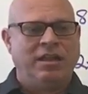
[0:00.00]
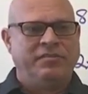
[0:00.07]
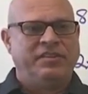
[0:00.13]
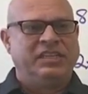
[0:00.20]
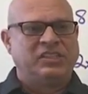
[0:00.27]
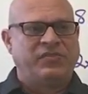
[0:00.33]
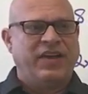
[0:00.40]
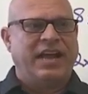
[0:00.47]
of
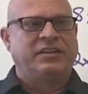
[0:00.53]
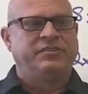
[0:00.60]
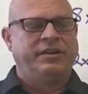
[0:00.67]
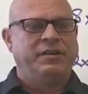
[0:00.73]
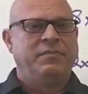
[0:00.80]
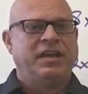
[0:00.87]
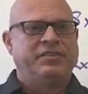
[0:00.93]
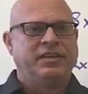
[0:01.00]
these
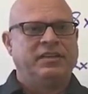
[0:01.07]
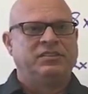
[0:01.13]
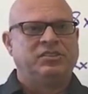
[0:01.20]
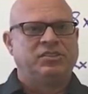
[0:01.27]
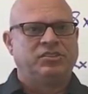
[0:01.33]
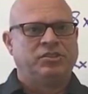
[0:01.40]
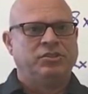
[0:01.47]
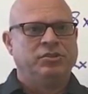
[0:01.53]
factoring
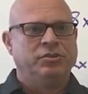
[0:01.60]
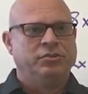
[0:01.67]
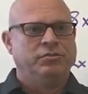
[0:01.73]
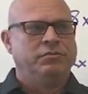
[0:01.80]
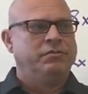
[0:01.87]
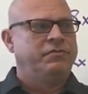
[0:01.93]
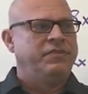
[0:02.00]
methods to